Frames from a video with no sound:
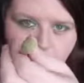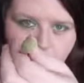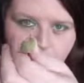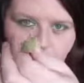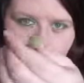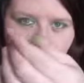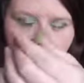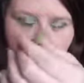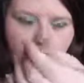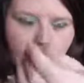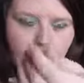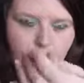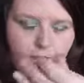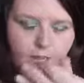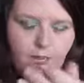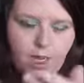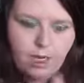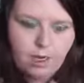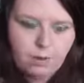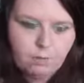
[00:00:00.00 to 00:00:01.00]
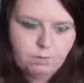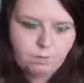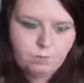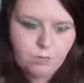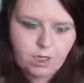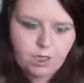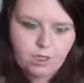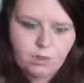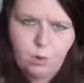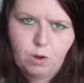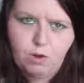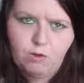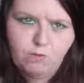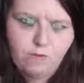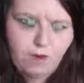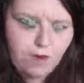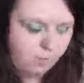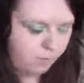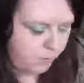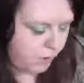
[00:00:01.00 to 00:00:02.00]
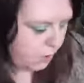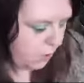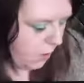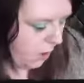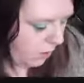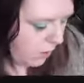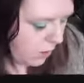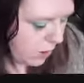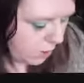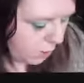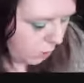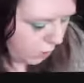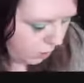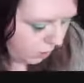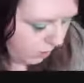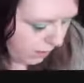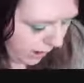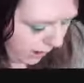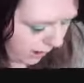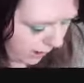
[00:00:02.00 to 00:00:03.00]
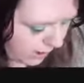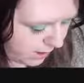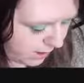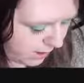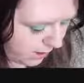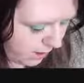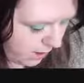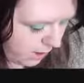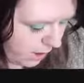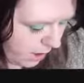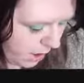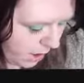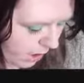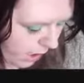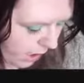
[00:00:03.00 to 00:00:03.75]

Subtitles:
which is quite thick. It's quite firm as well, which is what you need.